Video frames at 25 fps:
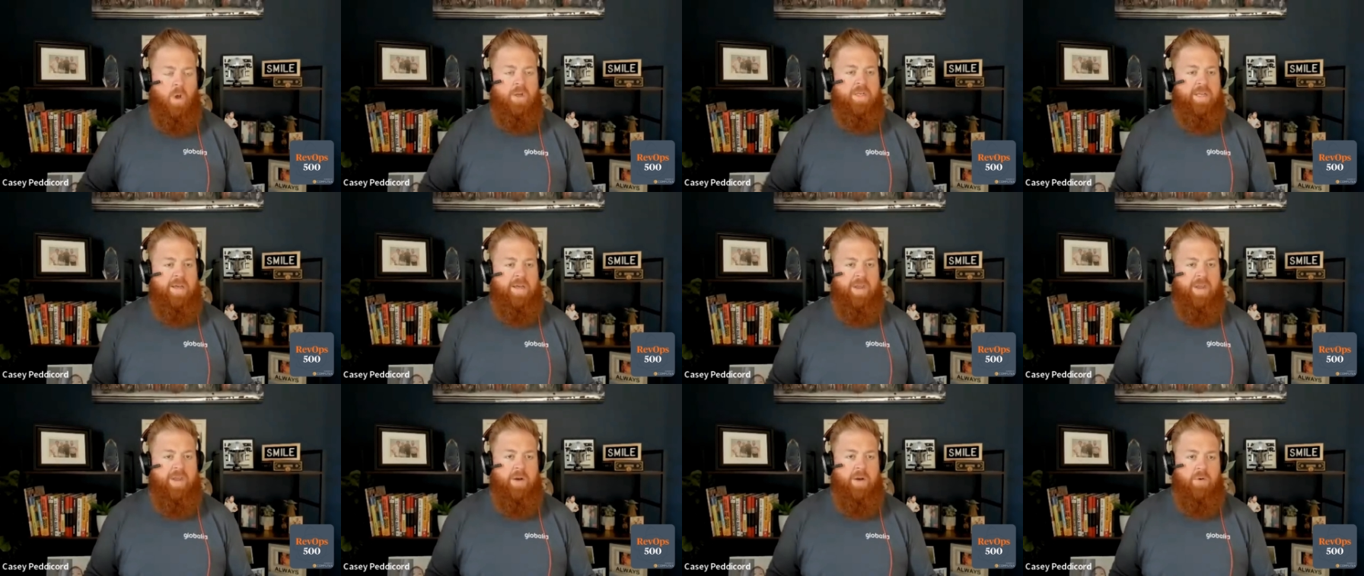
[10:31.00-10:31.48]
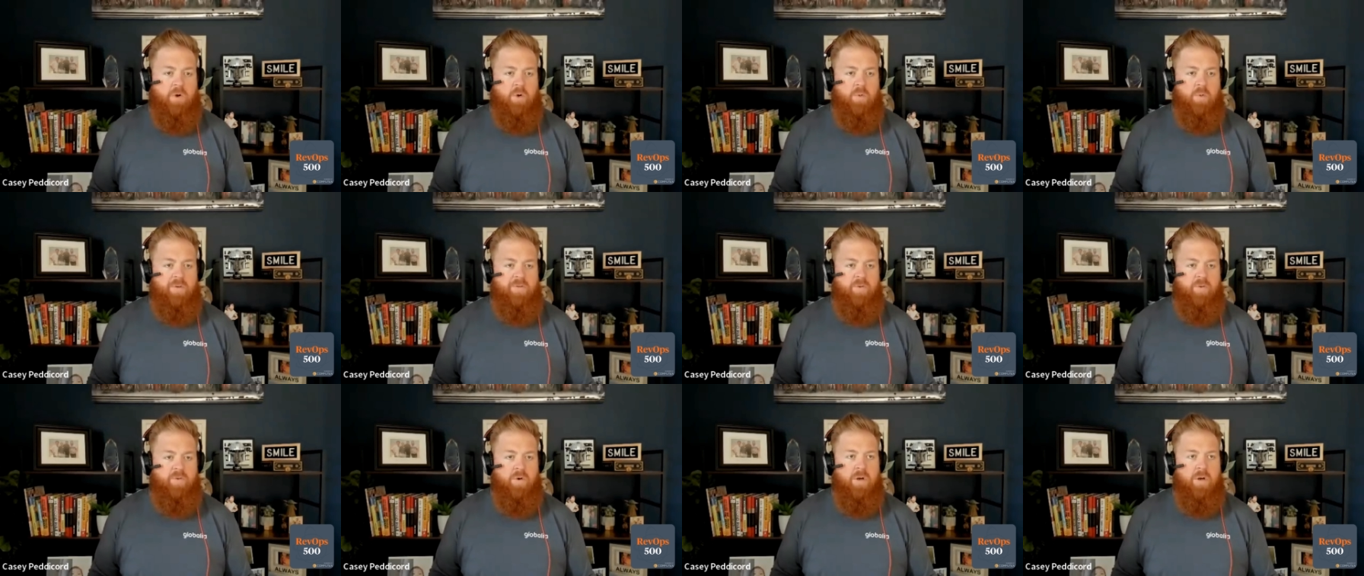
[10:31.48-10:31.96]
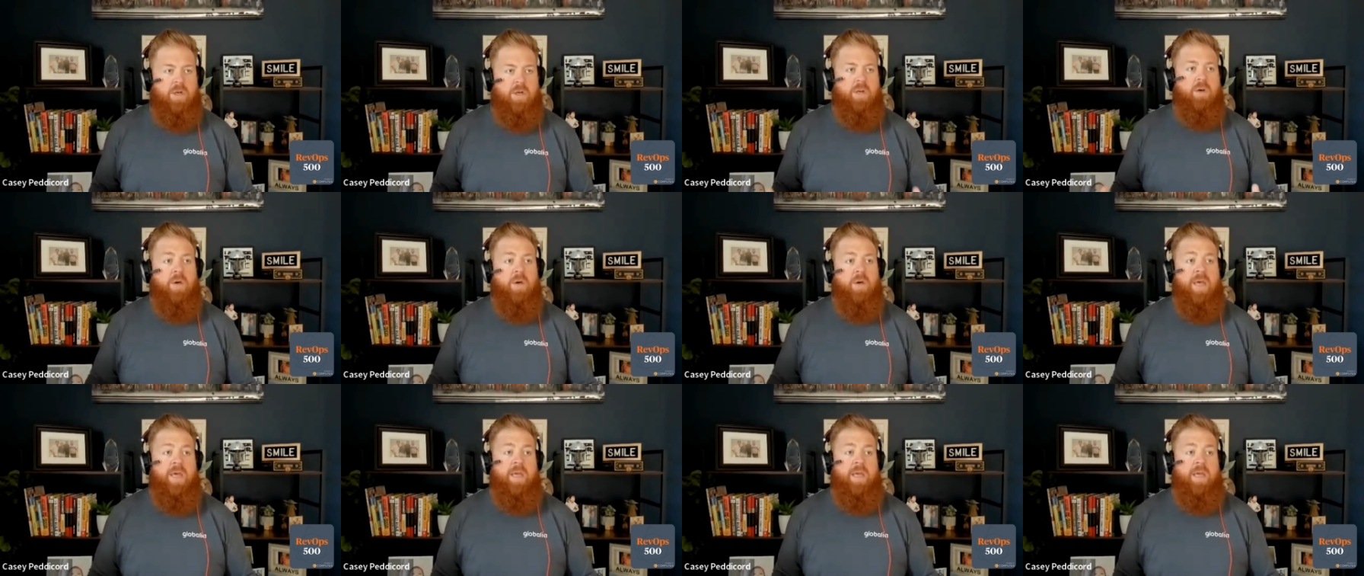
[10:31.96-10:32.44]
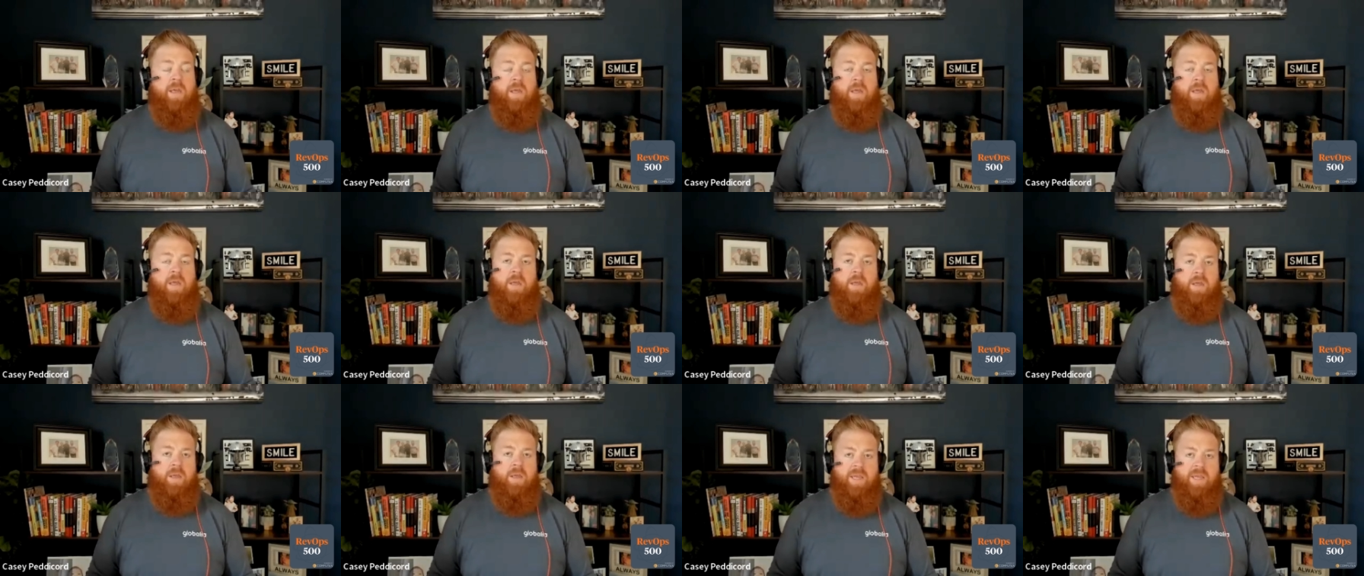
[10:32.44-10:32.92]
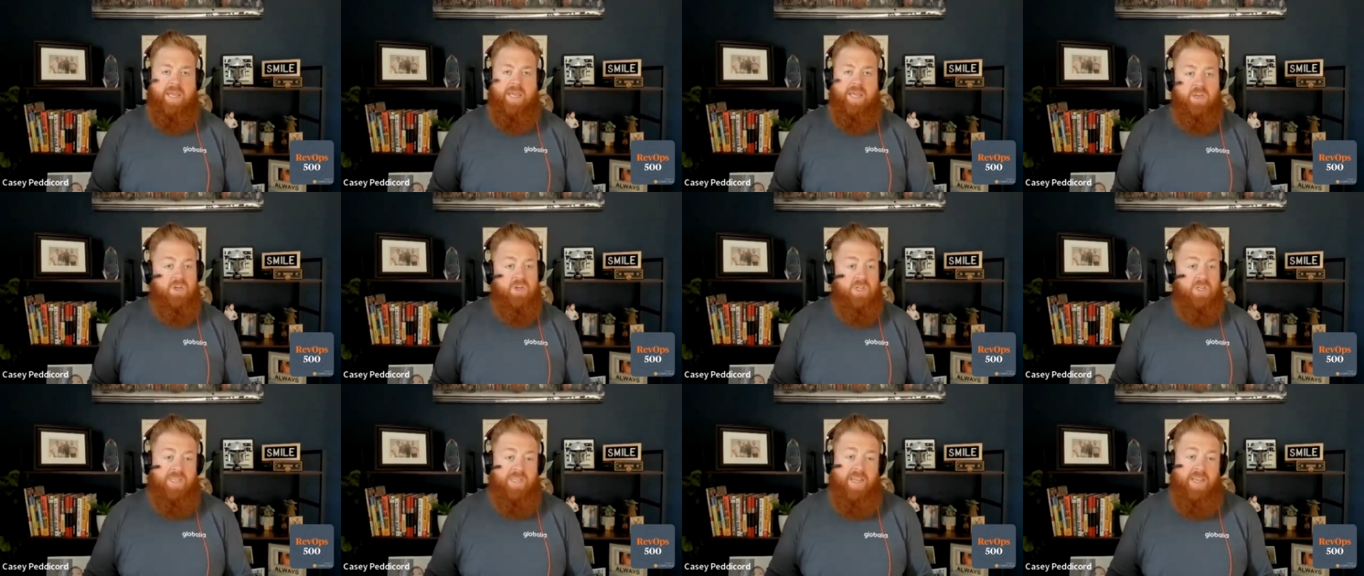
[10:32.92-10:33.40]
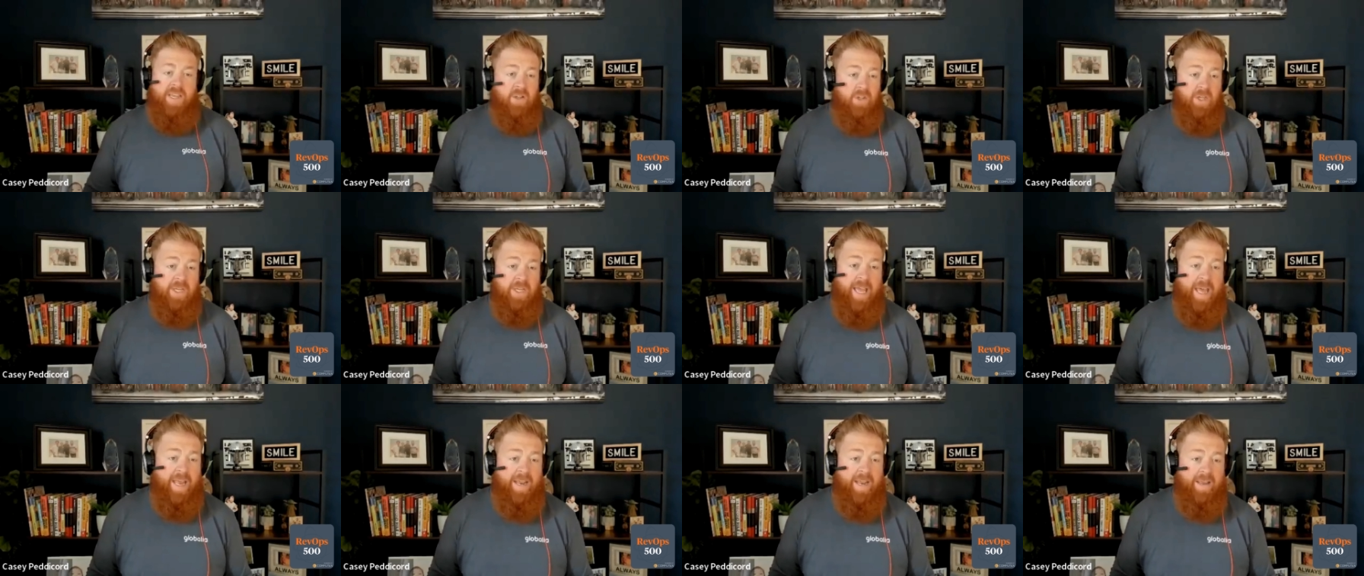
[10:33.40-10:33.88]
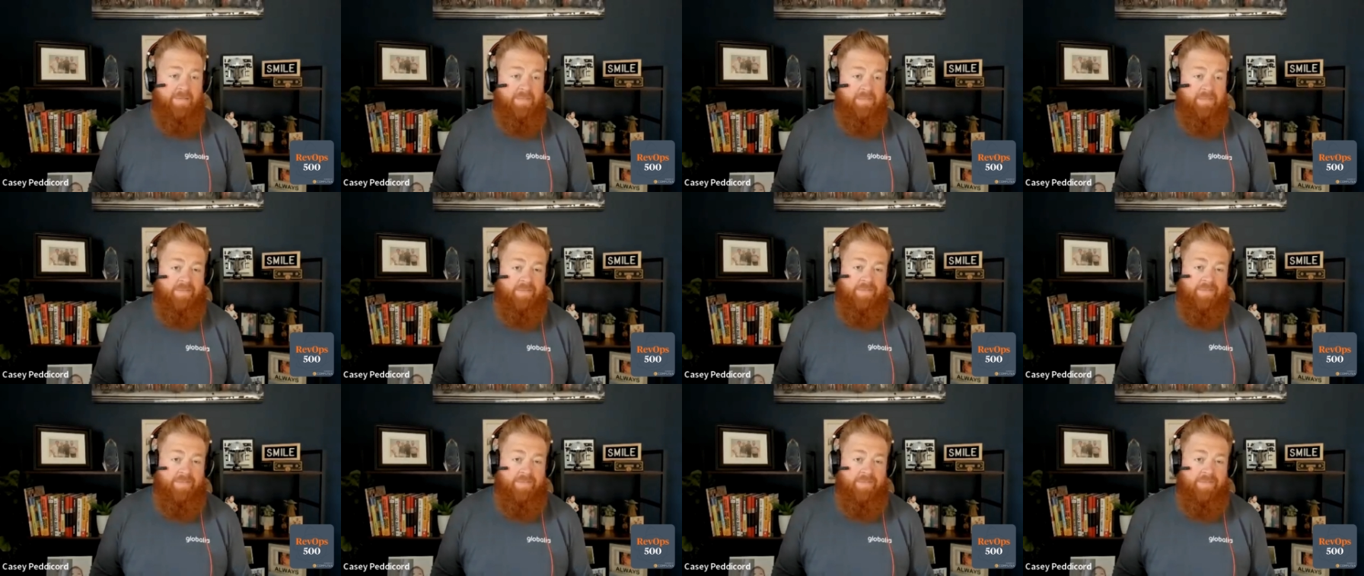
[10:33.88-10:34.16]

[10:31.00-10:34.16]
down that road before and go, hey, can you just take a look at it?